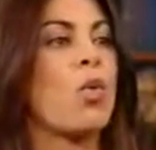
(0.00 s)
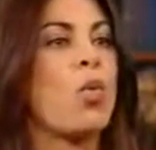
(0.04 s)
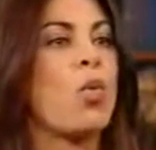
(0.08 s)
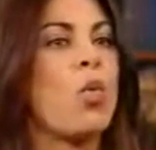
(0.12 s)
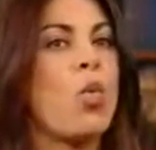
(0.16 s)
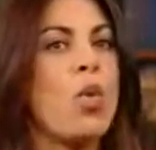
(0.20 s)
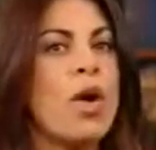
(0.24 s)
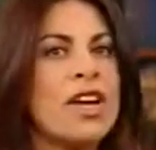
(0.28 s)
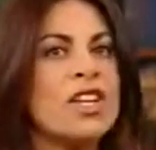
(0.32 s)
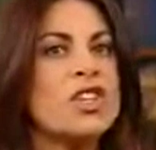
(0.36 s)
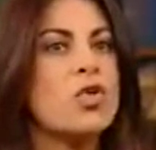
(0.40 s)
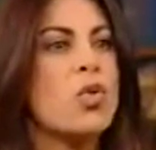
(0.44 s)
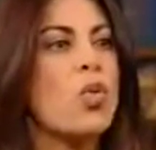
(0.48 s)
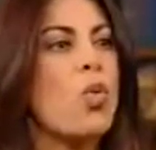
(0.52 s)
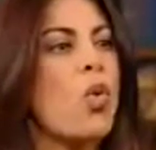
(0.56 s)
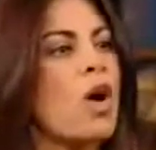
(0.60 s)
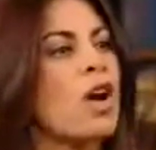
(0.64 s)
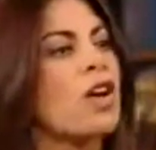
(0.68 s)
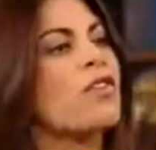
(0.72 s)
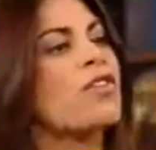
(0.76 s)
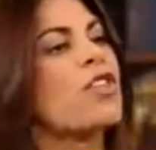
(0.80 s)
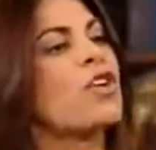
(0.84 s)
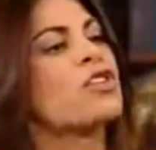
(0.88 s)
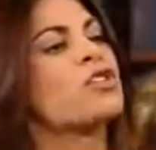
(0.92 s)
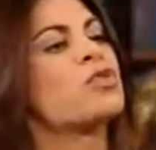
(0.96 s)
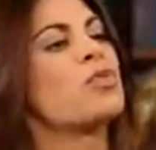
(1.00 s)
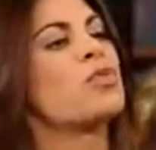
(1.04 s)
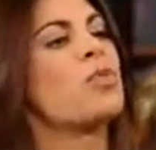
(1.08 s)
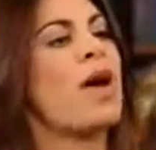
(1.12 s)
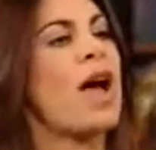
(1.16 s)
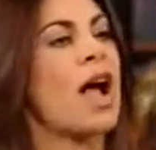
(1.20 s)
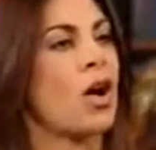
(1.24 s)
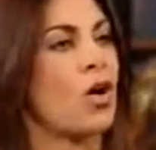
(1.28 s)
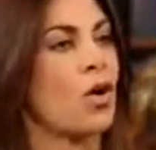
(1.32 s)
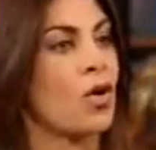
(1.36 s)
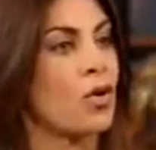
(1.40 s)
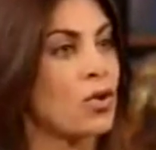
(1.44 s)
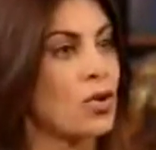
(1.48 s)
which one of those
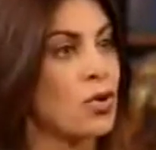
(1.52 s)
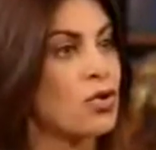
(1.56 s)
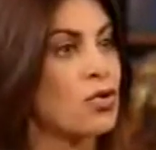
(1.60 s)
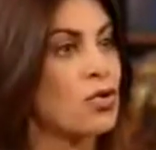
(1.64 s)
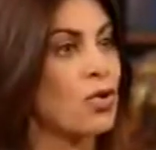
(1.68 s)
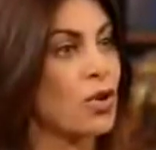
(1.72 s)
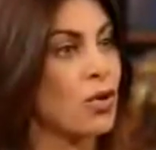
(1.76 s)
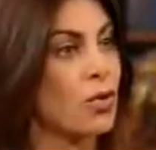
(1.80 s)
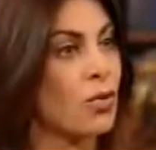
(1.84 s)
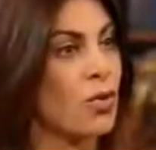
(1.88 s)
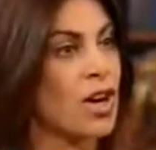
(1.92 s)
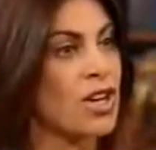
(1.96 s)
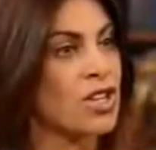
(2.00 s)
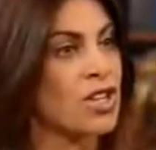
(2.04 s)
macronutrient